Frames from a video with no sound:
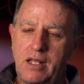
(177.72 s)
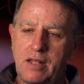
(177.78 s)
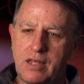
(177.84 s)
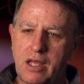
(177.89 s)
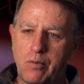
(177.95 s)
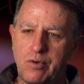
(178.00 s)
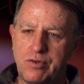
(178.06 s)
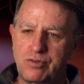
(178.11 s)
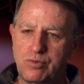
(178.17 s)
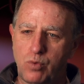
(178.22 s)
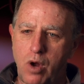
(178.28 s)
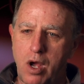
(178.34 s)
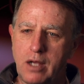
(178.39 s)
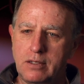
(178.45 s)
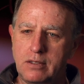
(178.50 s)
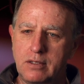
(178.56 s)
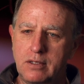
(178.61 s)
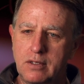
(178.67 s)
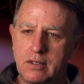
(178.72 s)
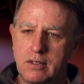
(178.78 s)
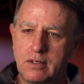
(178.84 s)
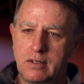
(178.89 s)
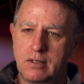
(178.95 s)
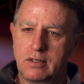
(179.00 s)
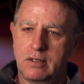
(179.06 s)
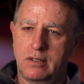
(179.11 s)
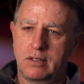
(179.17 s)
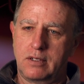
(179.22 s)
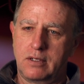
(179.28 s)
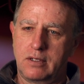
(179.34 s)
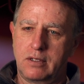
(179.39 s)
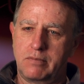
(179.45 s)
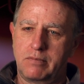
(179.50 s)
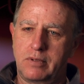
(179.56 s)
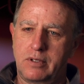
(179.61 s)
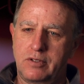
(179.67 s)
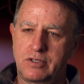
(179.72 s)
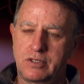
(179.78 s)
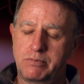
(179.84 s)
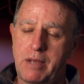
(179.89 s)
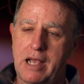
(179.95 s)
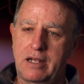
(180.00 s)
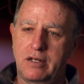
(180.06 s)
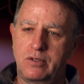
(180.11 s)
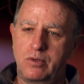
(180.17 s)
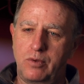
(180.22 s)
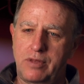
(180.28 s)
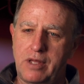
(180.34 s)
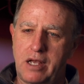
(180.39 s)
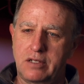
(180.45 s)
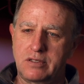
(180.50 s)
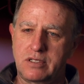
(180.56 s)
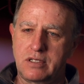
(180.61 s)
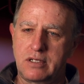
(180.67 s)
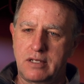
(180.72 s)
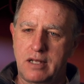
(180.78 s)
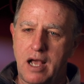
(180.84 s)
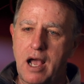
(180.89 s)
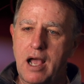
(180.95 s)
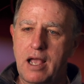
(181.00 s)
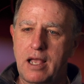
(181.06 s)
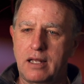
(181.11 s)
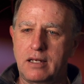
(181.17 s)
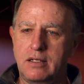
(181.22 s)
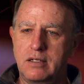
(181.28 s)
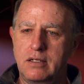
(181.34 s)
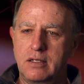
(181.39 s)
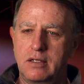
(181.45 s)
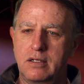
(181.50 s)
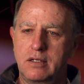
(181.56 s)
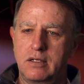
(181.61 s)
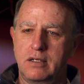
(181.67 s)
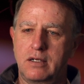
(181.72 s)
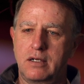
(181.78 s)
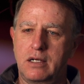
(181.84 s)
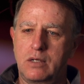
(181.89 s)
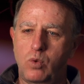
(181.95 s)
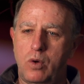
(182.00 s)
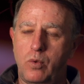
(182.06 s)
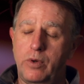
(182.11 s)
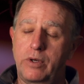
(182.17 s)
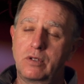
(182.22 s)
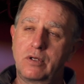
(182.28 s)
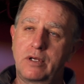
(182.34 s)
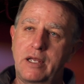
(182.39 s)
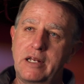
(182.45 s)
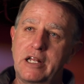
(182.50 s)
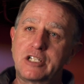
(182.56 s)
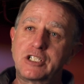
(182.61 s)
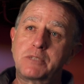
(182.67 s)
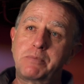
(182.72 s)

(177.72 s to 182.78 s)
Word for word: that was run. Um, this is back in 2009, uh, where we were looking at